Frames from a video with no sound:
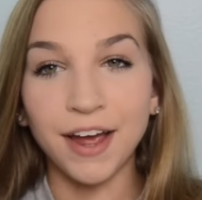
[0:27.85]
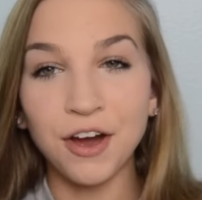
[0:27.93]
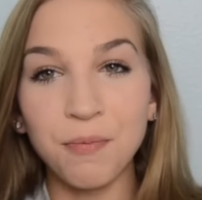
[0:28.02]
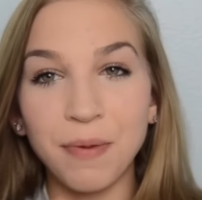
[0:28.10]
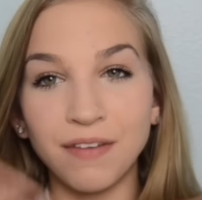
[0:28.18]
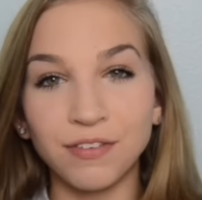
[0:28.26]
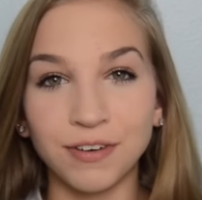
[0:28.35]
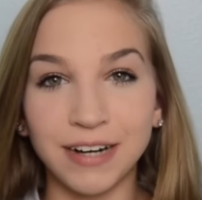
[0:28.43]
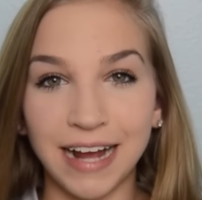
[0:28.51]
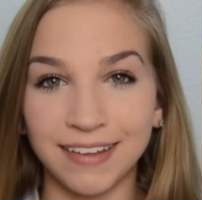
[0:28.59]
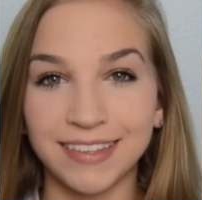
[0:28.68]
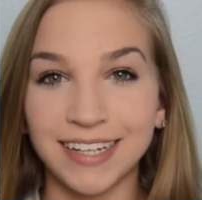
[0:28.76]
I hope
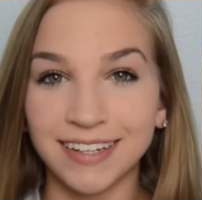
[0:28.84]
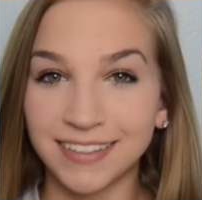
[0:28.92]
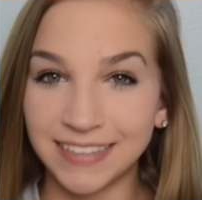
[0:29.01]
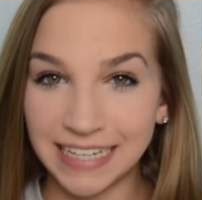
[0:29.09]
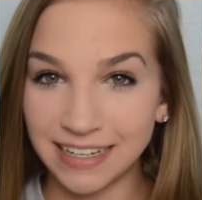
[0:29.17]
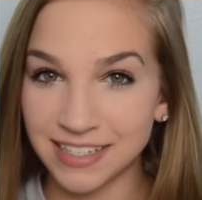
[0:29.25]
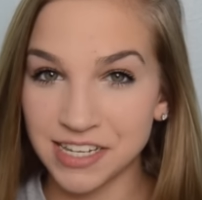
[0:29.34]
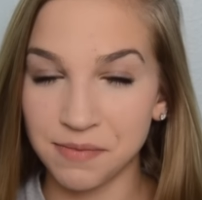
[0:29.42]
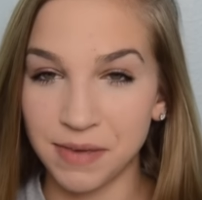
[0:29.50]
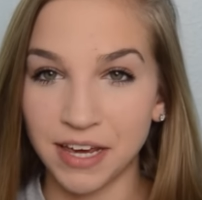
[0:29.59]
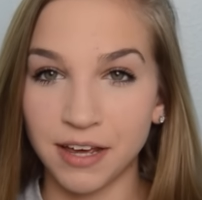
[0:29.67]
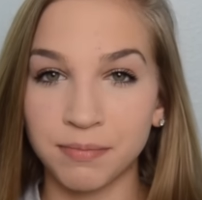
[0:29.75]
everyone out there cleans their
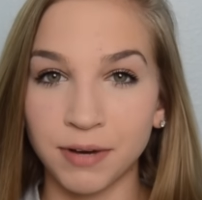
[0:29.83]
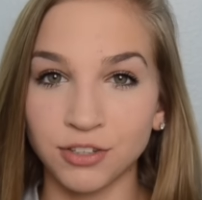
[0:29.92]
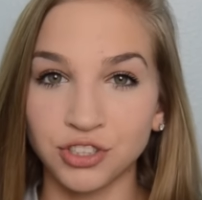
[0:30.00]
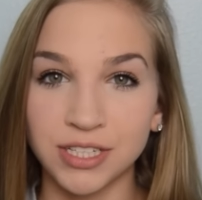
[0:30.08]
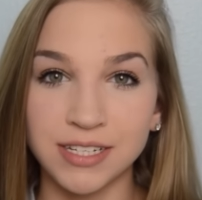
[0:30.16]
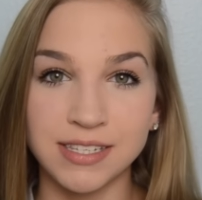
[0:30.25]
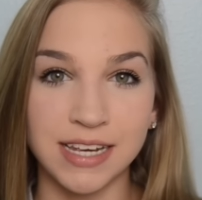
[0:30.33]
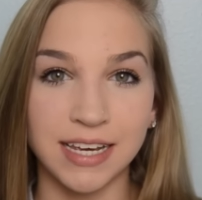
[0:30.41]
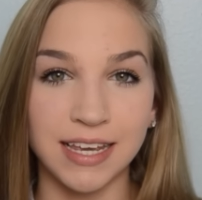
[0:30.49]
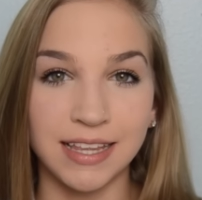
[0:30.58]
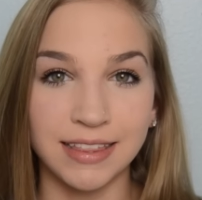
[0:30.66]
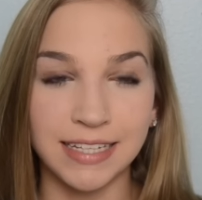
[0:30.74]
makeup brushes.
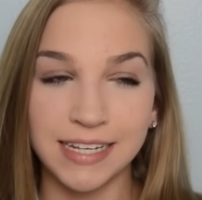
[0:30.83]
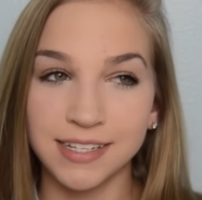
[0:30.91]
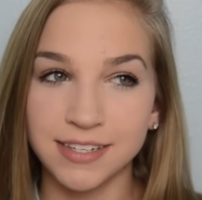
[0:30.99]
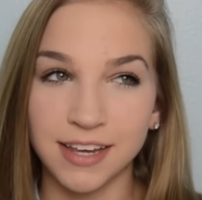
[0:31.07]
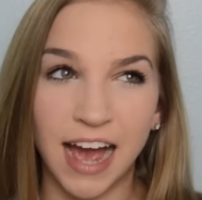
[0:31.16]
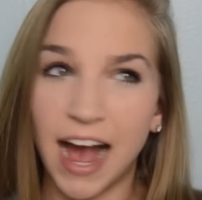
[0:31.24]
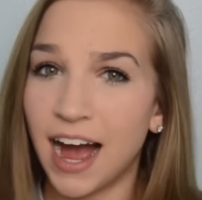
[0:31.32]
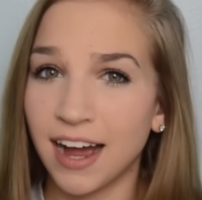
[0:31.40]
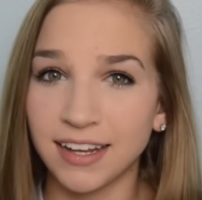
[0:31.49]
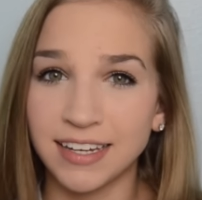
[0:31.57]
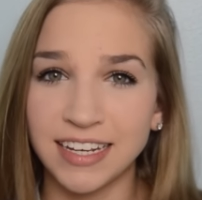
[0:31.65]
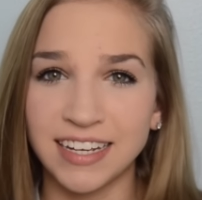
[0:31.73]
It can lead to
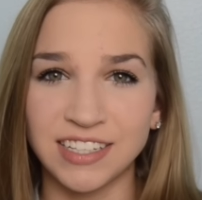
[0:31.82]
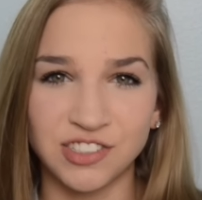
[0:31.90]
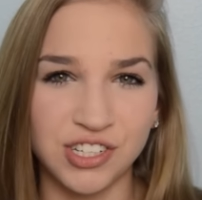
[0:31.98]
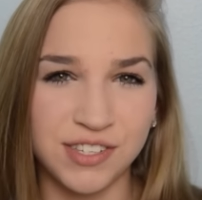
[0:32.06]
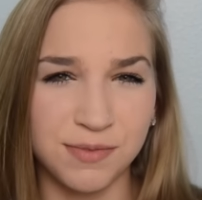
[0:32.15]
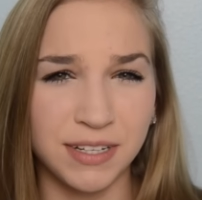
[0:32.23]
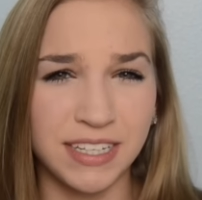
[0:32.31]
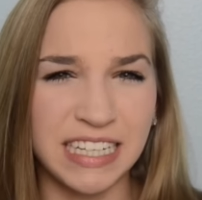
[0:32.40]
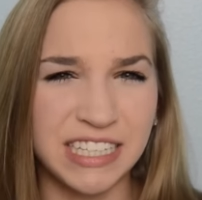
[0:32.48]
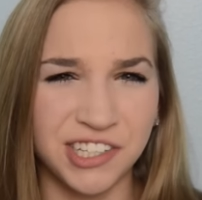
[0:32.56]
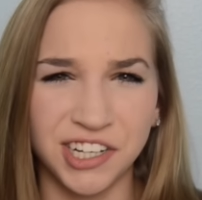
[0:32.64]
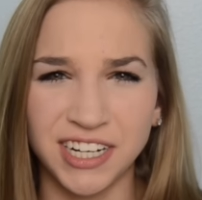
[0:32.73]
acne. It's just really
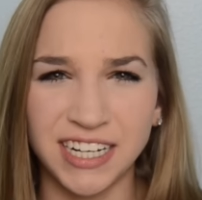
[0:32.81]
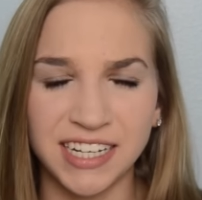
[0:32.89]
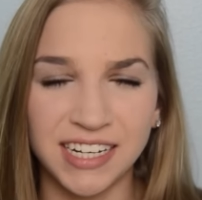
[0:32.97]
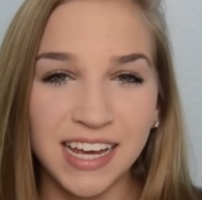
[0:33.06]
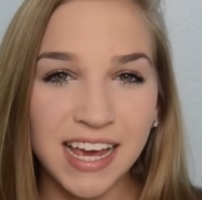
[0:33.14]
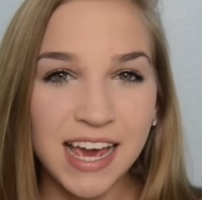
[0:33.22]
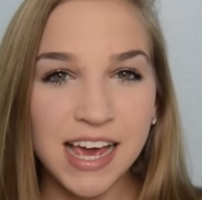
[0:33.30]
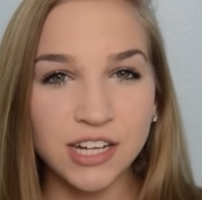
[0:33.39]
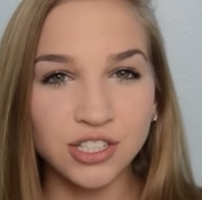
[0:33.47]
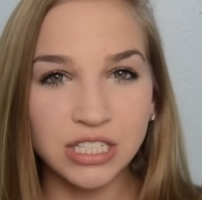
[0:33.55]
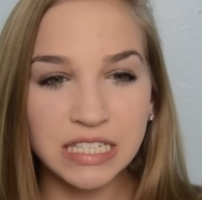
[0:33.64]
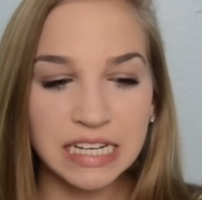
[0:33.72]
dirty
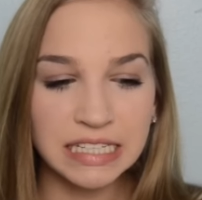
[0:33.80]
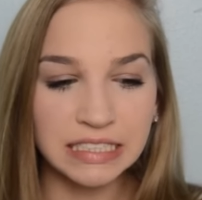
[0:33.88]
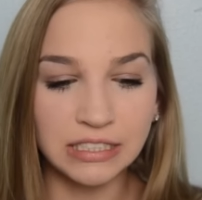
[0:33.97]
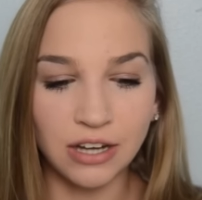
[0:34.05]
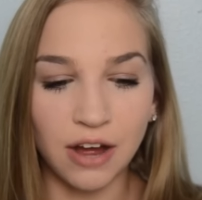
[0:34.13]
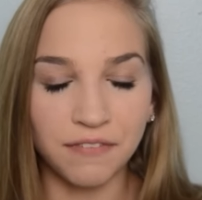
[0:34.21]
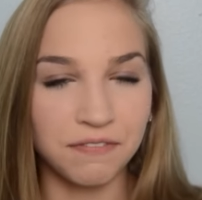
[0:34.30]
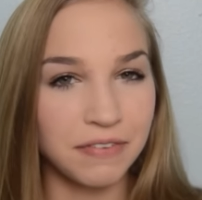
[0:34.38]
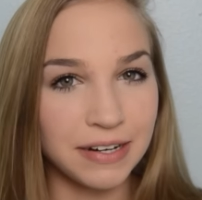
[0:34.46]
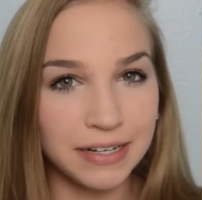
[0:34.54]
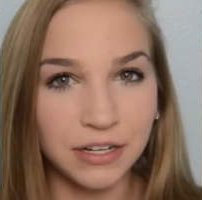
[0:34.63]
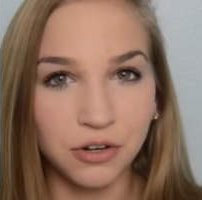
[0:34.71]
and just like not
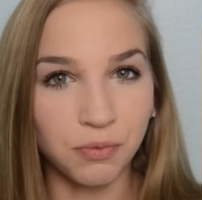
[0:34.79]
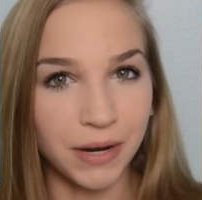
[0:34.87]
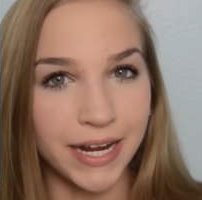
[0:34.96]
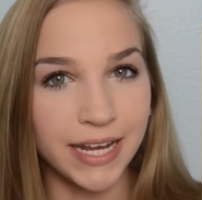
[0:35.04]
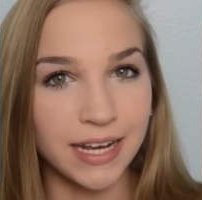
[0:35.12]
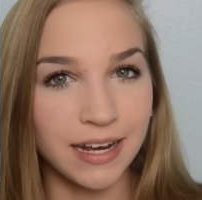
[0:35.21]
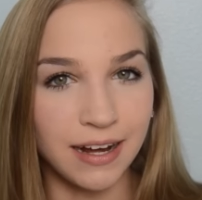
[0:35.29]
very great.